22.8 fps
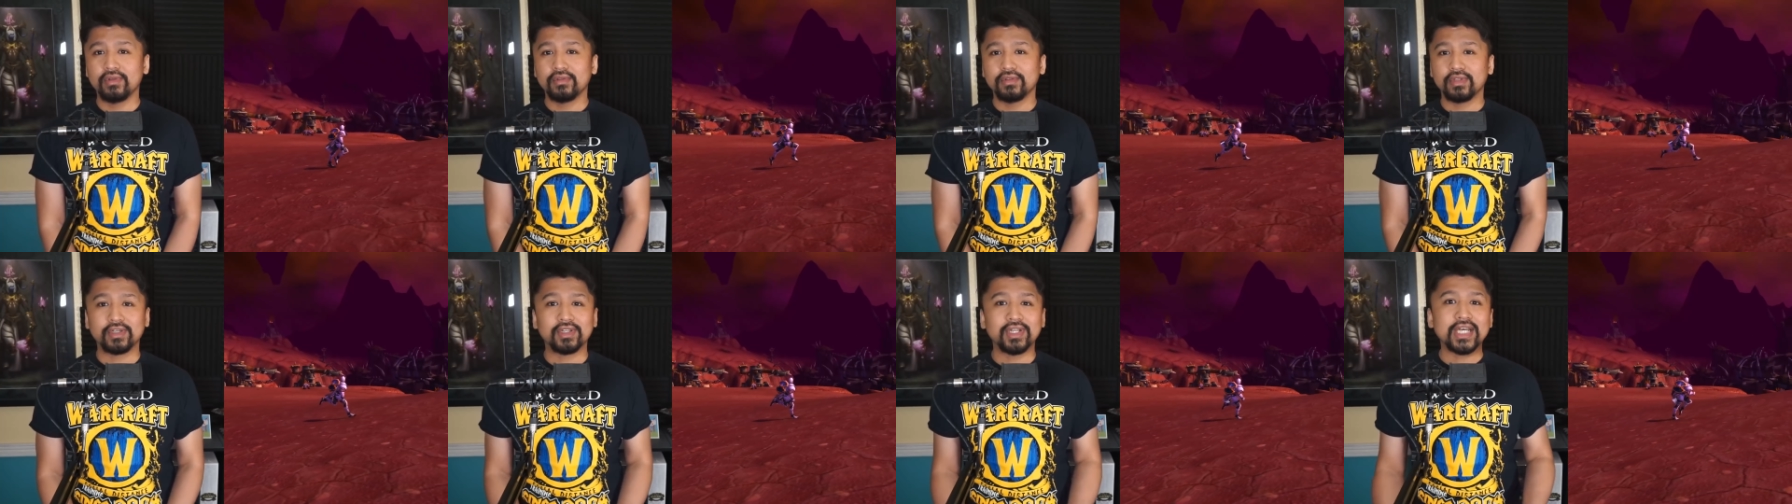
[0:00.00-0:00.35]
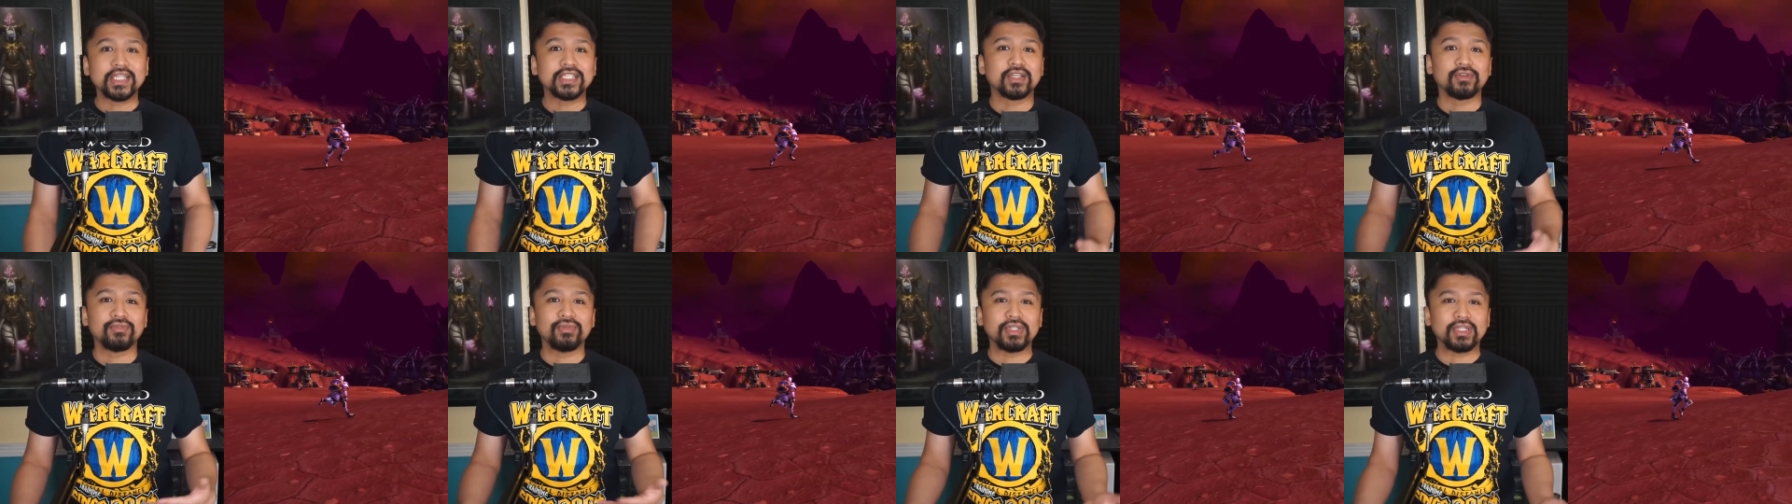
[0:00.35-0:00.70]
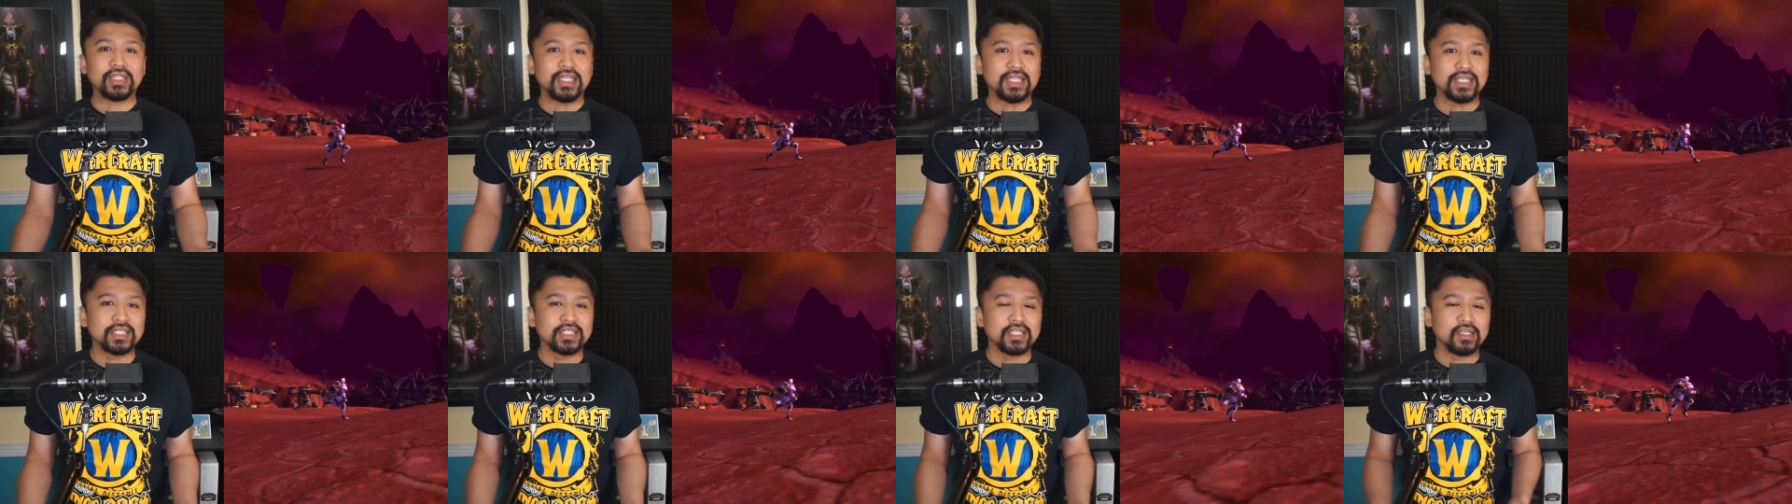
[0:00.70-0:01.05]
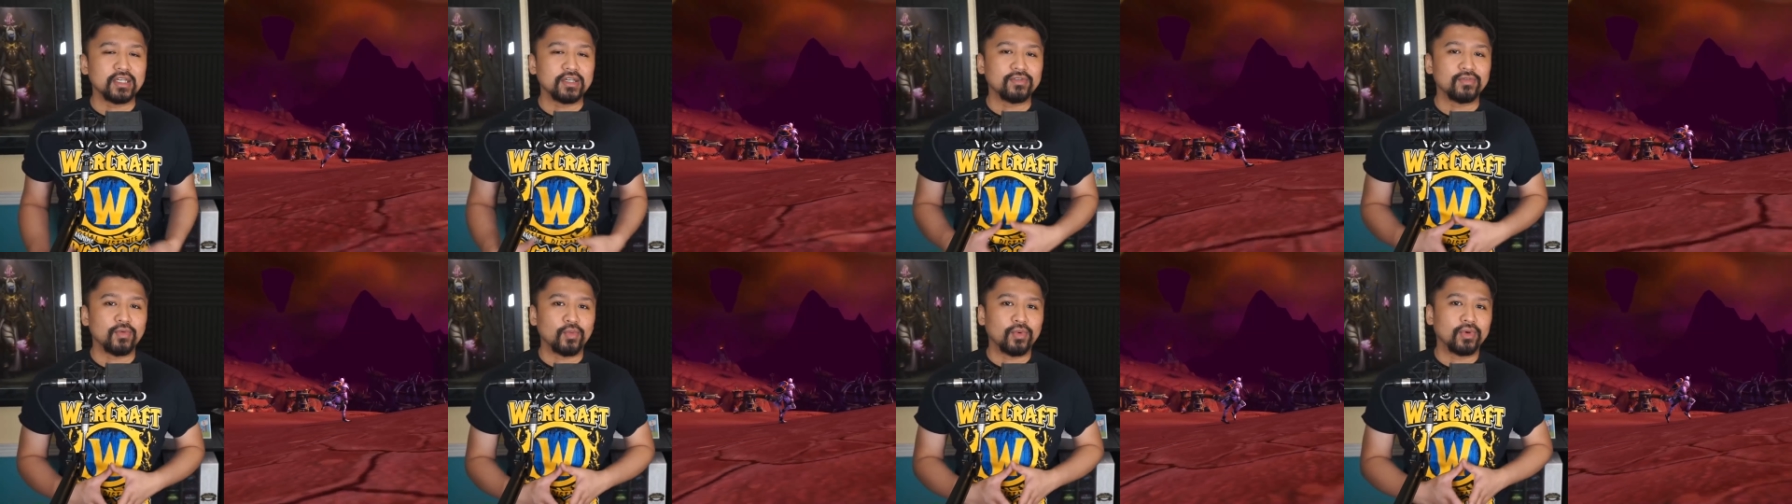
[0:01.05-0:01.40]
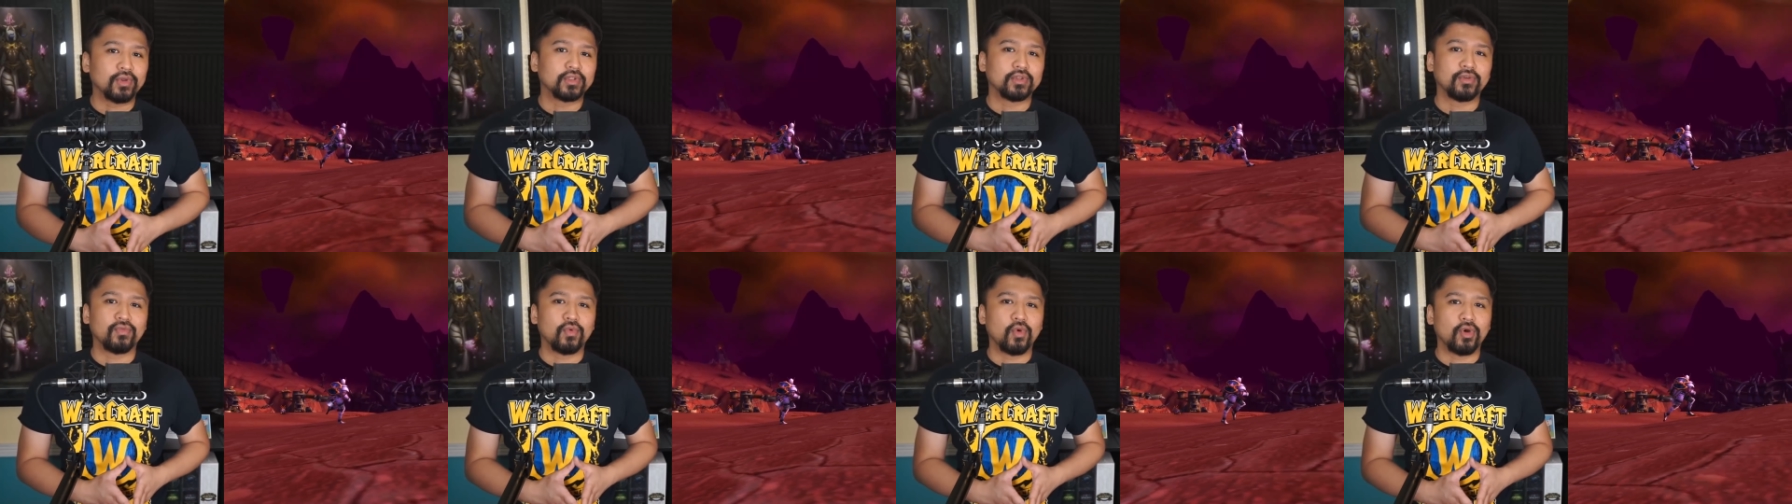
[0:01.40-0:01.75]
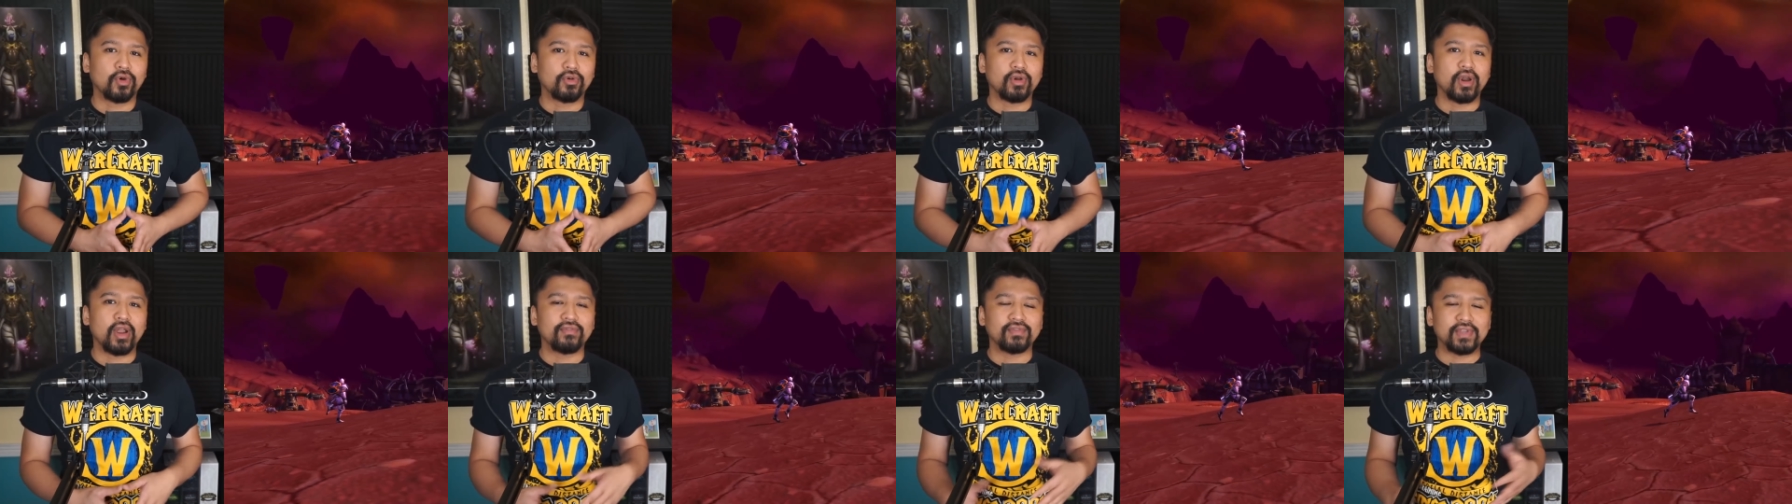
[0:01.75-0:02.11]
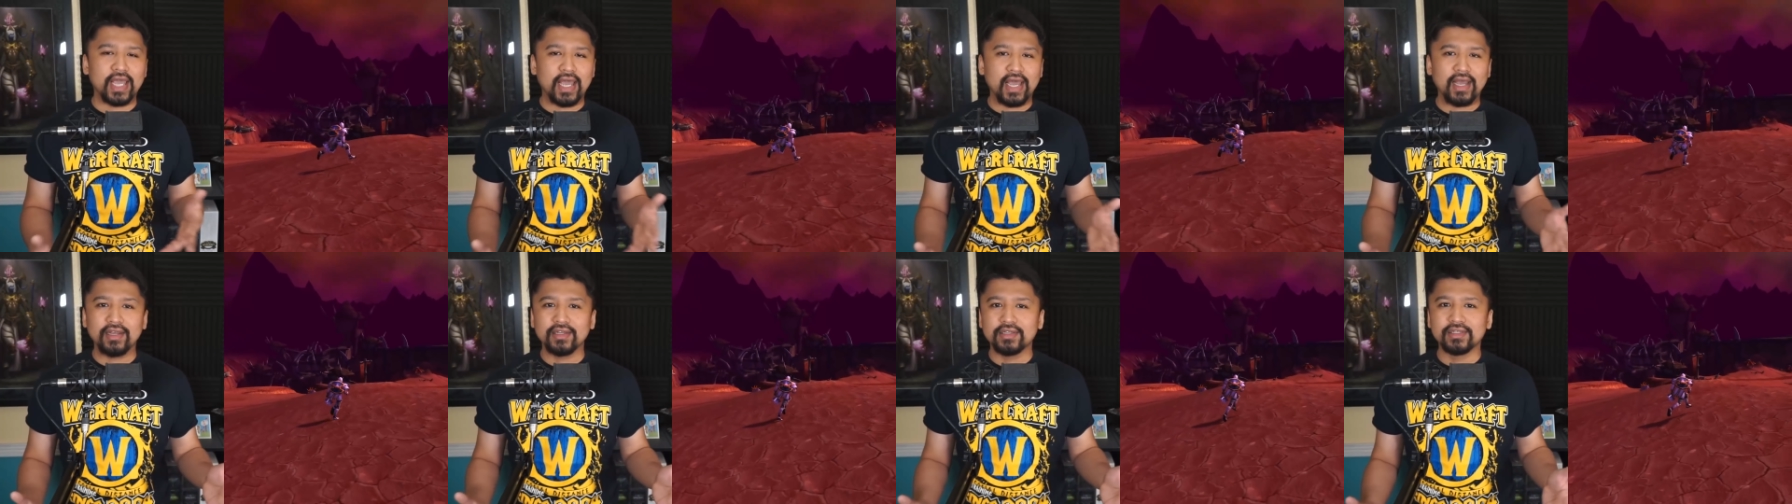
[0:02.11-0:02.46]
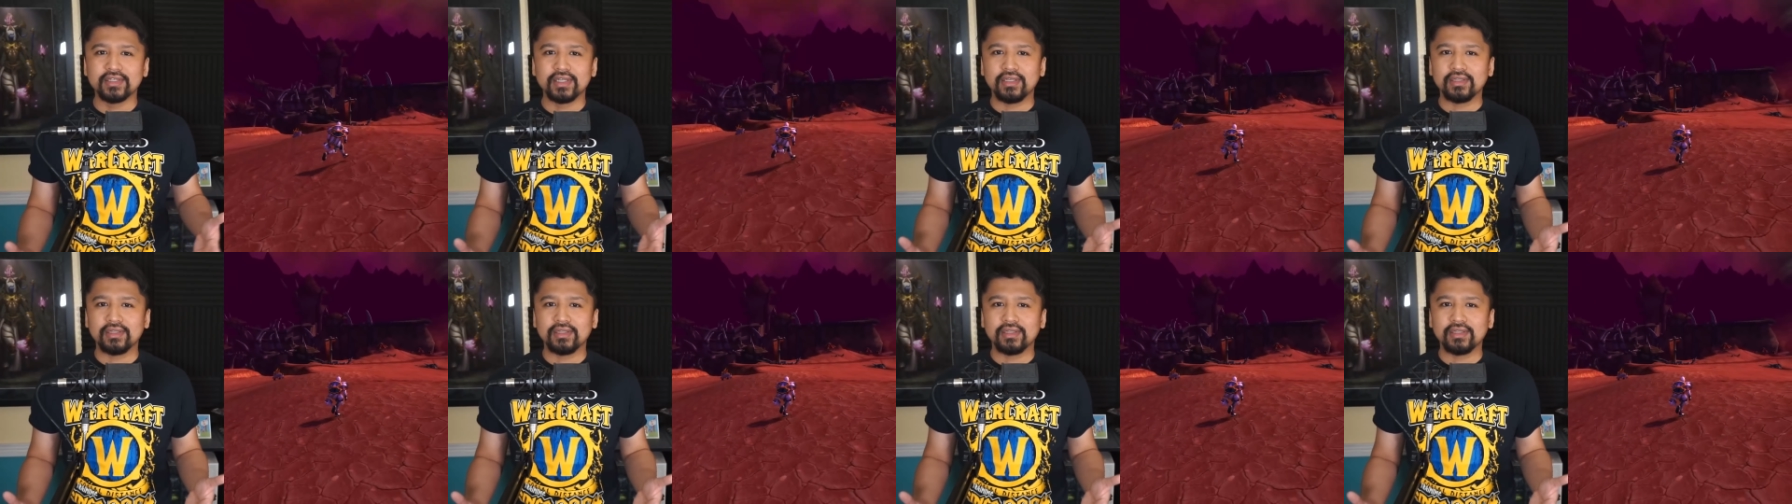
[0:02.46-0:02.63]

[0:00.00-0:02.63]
The classic release of World of Warcraft has,